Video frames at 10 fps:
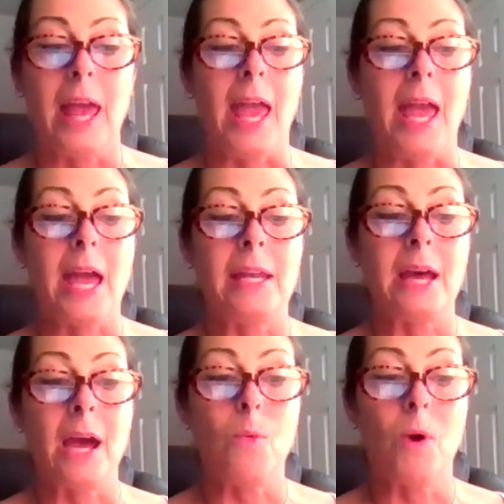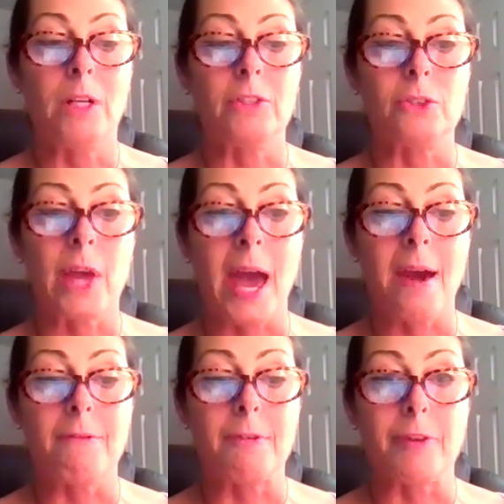And I want to
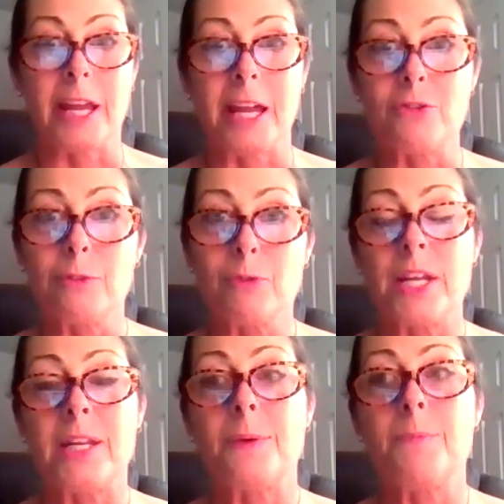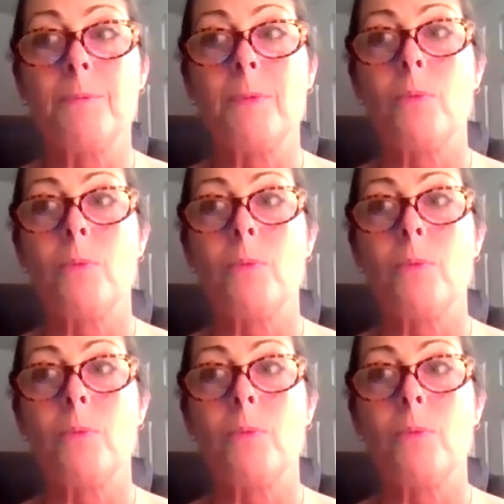have a financial freedom